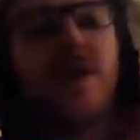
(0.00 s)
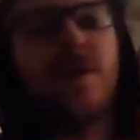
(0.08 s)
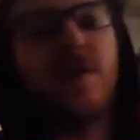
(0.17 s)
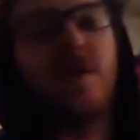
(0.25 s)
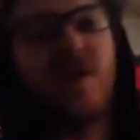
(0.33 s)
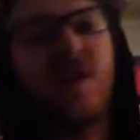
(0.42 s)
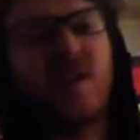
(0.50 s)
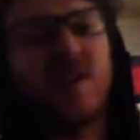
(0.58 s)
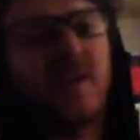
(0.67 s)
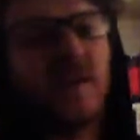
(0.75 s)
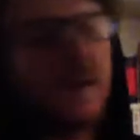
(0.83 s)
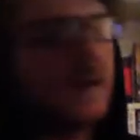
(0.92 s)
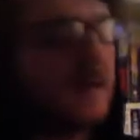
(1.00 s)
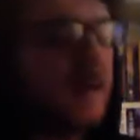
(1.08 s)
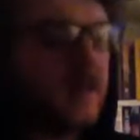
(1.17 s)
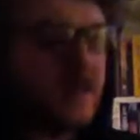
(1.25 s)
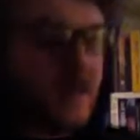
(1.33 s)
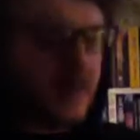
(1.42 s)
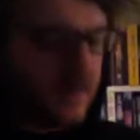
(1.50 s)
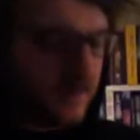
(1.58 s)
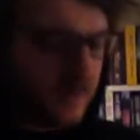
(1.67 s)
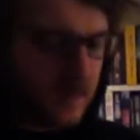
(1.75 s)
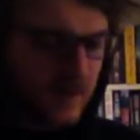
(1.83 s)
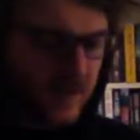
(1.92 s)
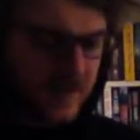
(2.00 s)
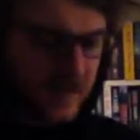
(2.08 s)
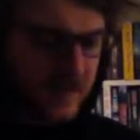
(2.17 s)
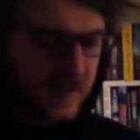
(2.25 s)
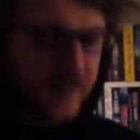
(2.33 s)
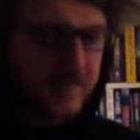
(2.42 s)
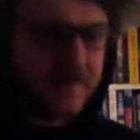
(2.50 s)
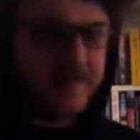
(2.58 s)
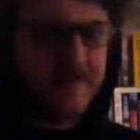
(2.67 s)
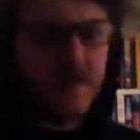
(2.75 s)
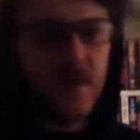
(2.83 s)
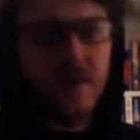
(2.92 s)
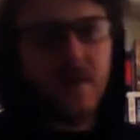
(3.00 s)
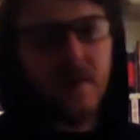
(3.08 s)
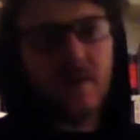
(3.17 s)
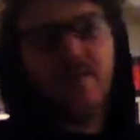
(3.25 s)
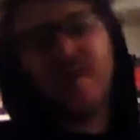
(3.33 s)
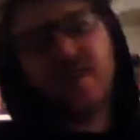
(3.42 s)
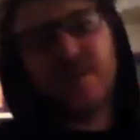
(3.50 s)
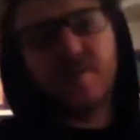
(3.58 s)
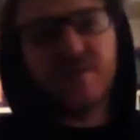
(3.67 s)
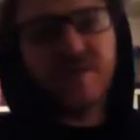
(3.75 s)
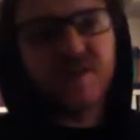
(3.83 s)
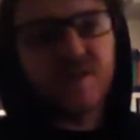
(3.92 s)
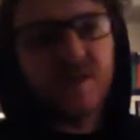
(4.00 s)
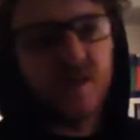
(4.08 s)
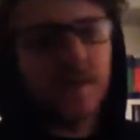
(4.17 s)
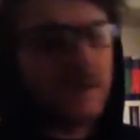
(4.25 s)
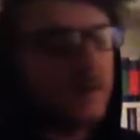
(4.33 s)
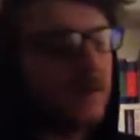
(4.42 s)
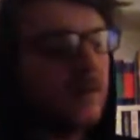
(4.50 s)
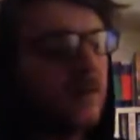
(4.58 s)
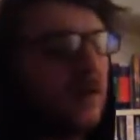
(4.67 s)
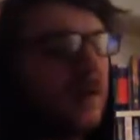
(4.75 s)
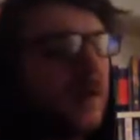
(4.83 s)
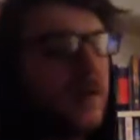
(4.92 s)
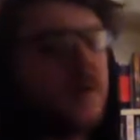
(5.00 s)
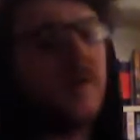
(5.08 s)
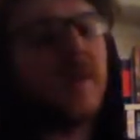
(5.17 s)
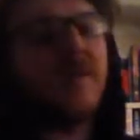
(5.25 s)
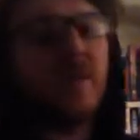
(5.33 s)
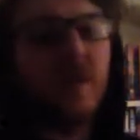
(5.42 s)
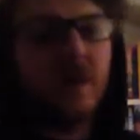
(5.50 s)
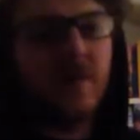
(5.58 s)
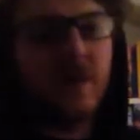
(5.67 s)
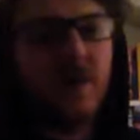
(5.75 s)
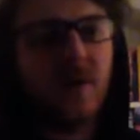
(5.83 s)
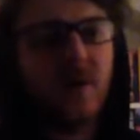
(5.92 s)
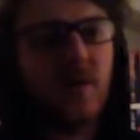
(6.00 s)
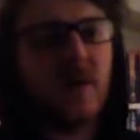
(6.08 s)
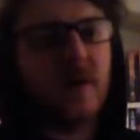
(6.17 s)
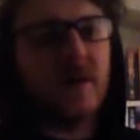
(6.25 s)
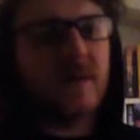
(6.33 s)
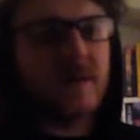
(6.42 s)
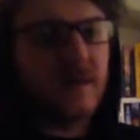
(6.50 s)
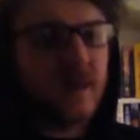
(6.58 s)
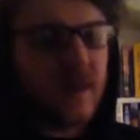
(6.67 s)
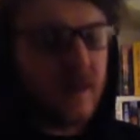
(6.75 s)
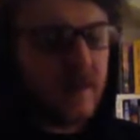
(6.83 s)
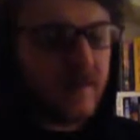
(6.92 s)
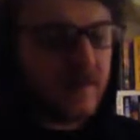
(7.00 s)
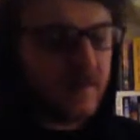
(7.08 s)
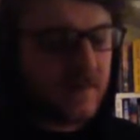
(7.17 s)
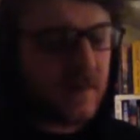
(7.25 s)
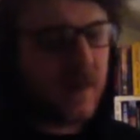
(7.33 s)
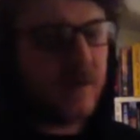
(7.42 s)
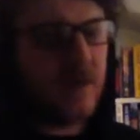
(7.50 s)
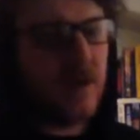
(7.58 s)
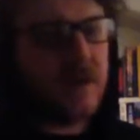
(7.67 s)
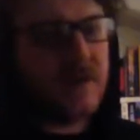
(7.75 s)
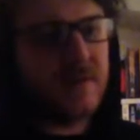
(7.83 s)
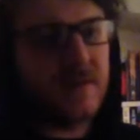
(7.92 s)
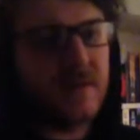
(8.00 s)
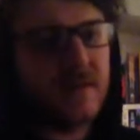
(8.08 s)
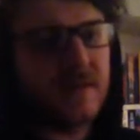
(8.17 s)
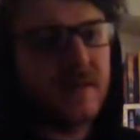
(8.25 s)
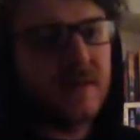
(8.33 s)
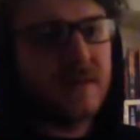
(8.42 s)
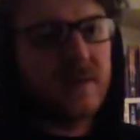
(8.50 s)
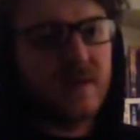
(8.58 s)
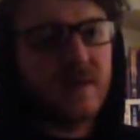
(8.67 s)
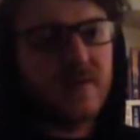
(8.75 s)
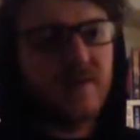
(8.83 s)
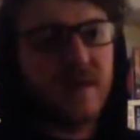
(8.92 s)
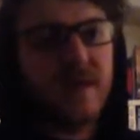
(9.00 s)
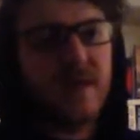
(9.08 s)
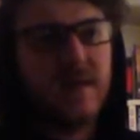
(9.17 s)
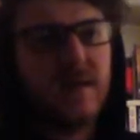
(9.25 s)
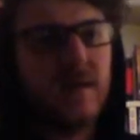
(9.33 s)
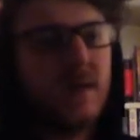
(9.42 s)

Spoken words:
I've been looking into, you know, fixing, restoring. So we'll have a look. I'm not going to go wild. I've got it to read, so that's fine.